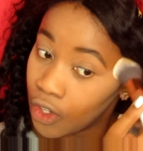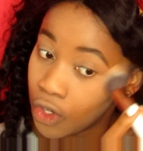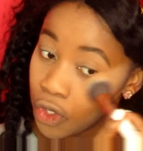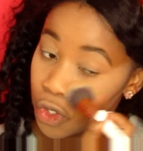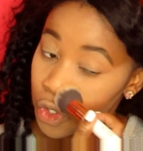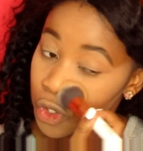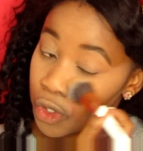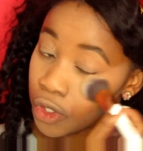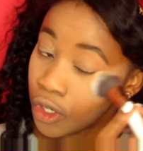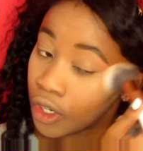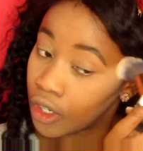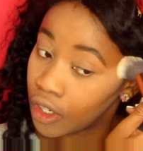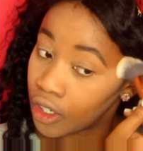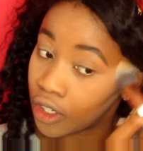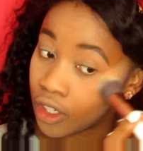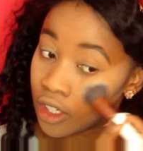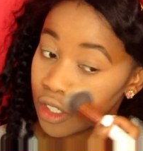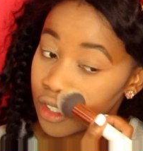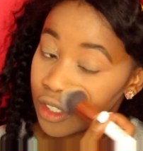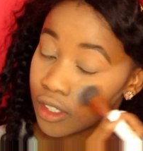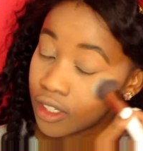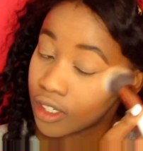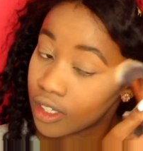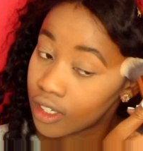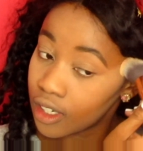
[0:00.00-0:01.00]
So
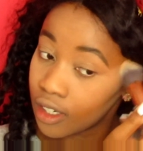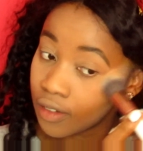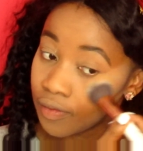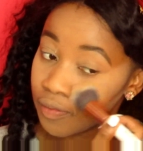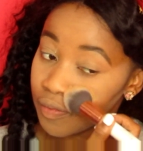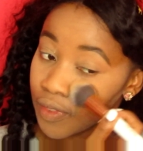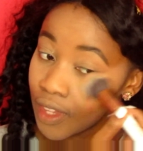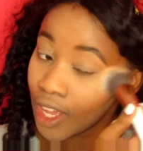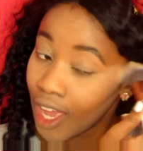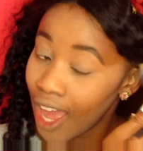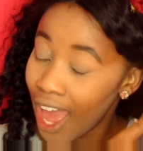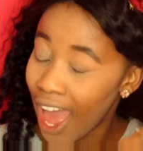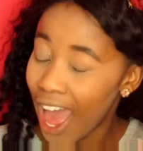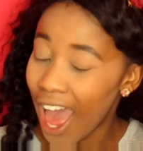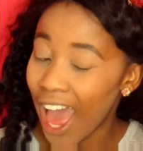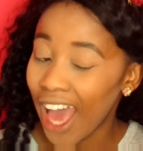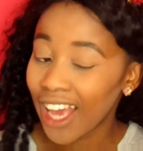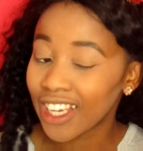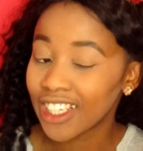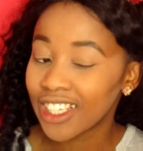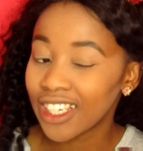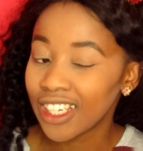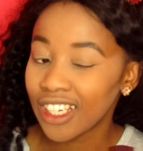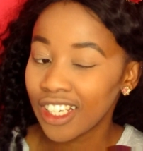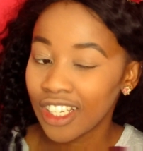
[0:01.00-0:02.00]
it
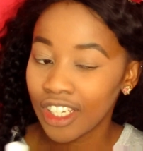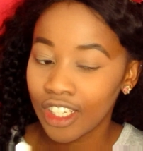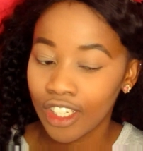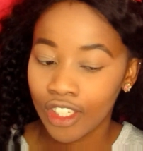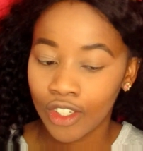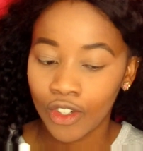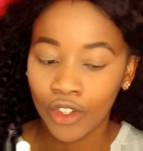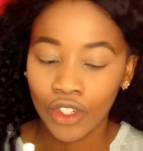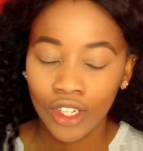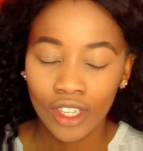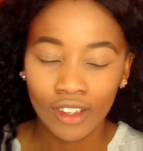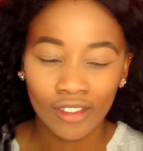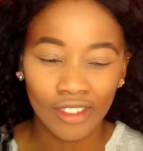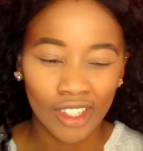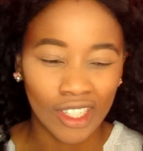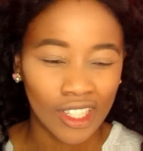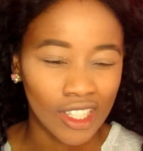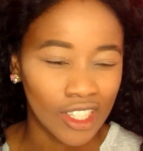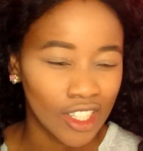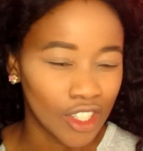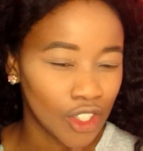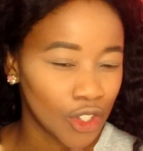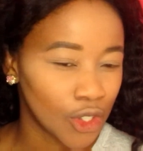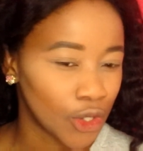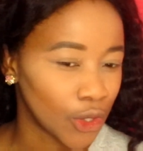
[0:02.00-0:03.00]
actually, you don't even
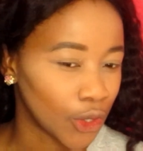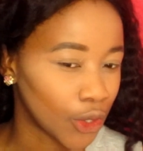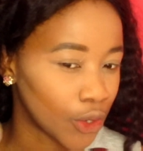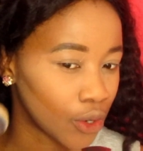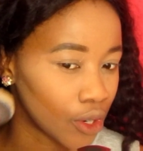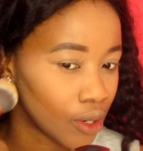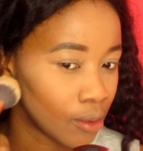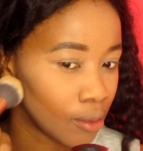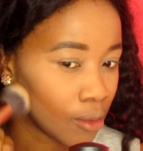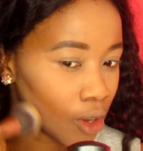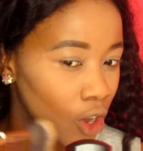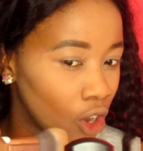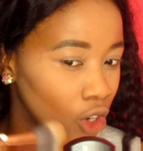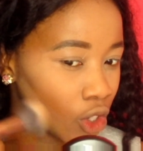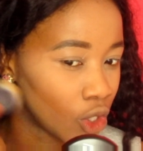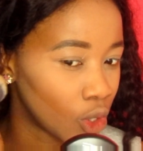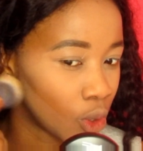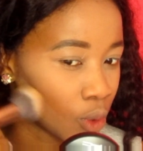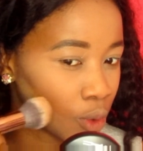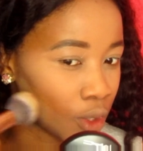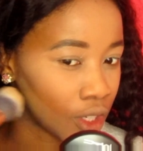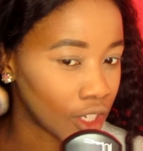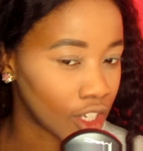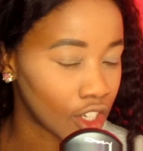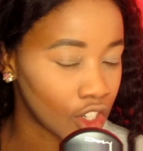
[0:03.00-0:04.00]
need to cream
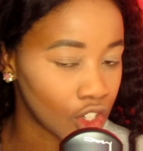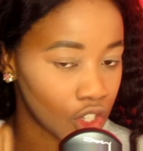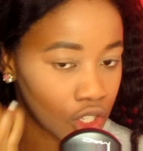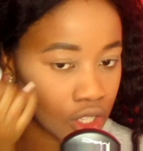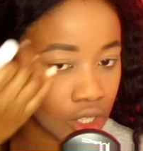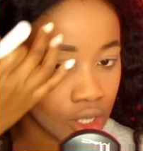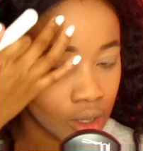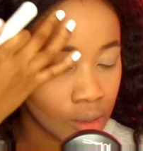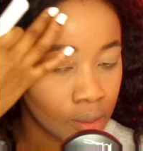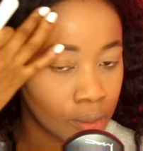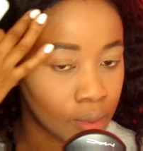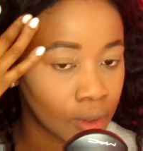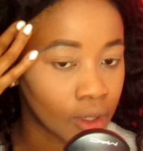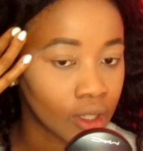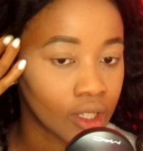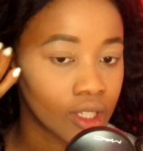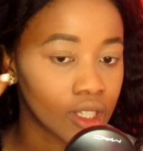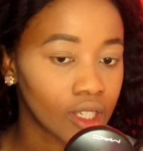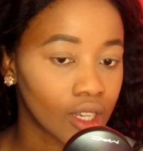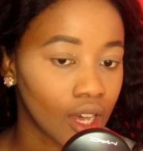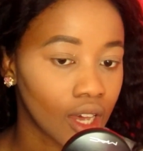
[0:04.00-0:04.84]
contour, you can just put